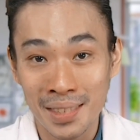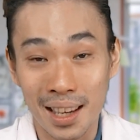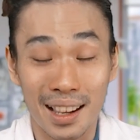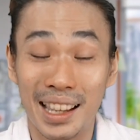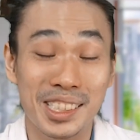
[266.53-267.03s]

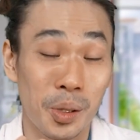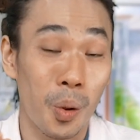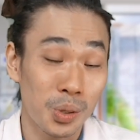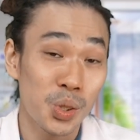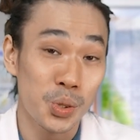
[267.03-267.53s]
Yeah, it's
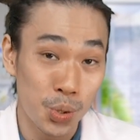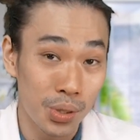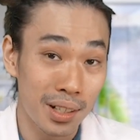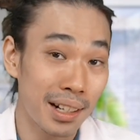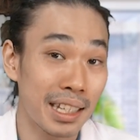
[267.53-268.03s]
also
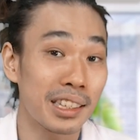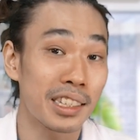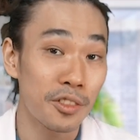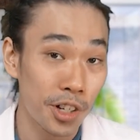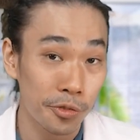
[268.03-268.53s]
sugar in
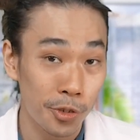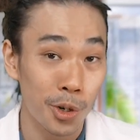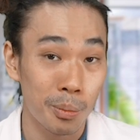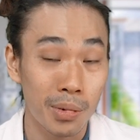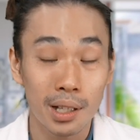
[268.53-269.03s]
different
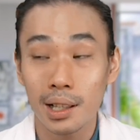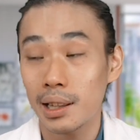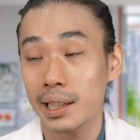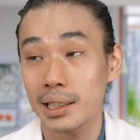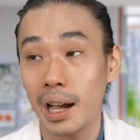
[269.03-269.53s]
form,
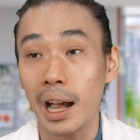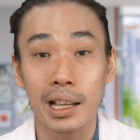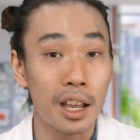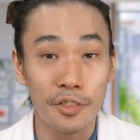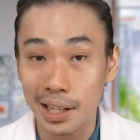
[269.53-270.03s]
like
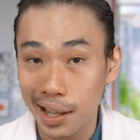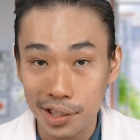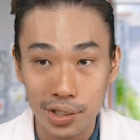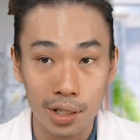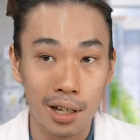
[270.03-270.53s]
agave
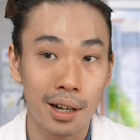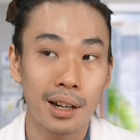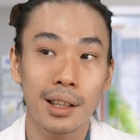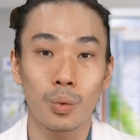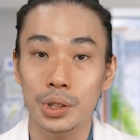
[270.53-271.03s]
nectar,
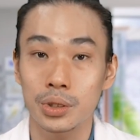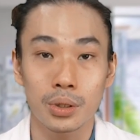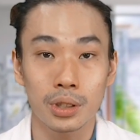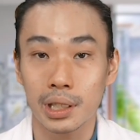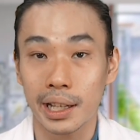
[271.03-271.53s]
what you
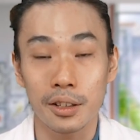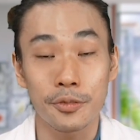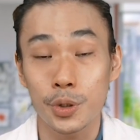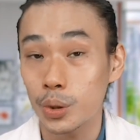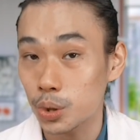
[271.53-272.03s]
call like a
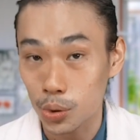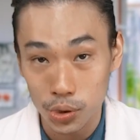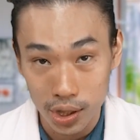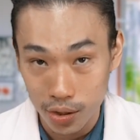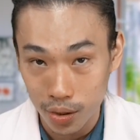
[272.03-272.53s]
fructose
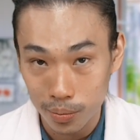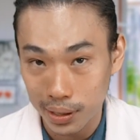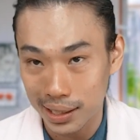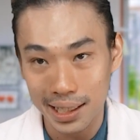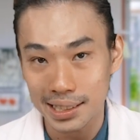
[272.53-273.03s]
syrup,
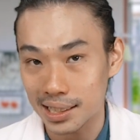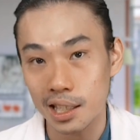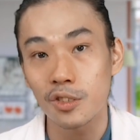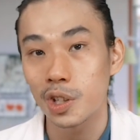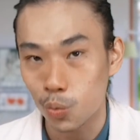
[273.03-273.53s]
it's
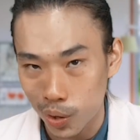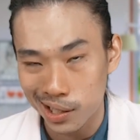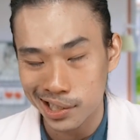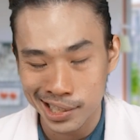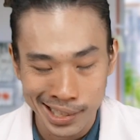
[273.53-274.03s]
even
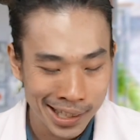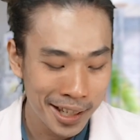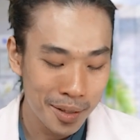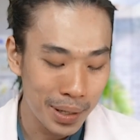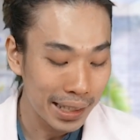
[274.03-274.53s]
worse.
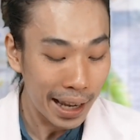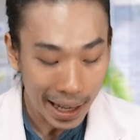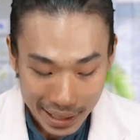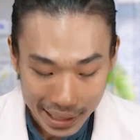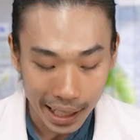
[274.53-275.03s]
But
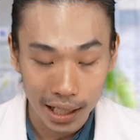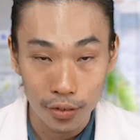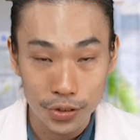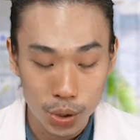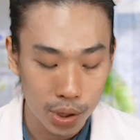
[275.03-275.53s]
any kind
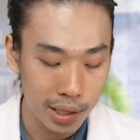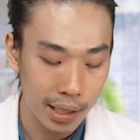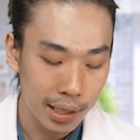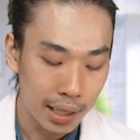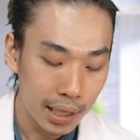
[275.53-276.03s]
of
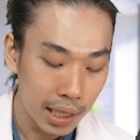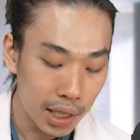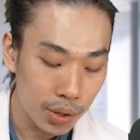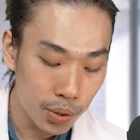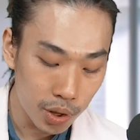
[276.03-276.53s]
sugar,
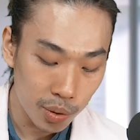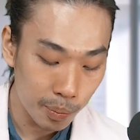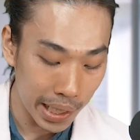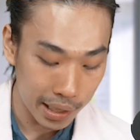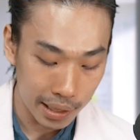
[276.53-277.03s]
it could
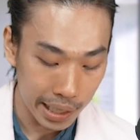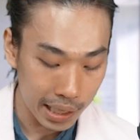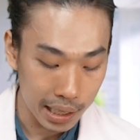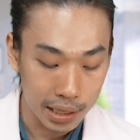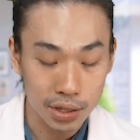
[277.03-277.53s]
make
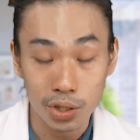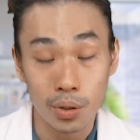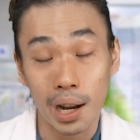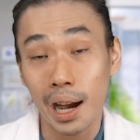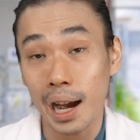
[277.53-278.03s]
like
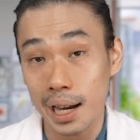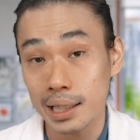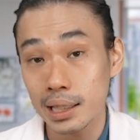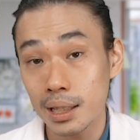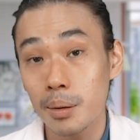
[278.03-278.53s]
your
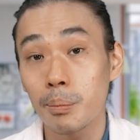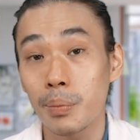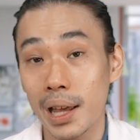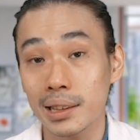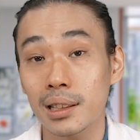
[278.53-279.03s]
high
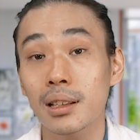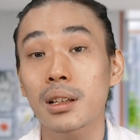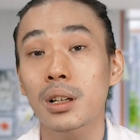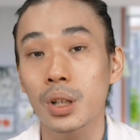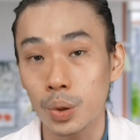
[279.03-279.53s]
blood
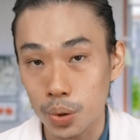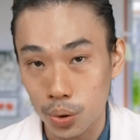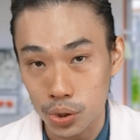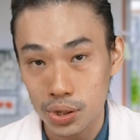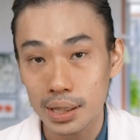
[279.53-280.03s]

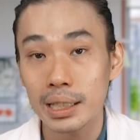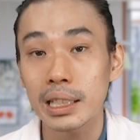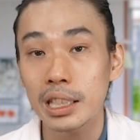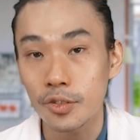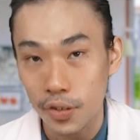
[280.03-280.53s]
glucose
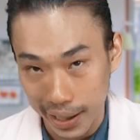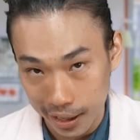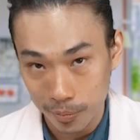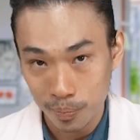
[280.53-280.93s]
effect.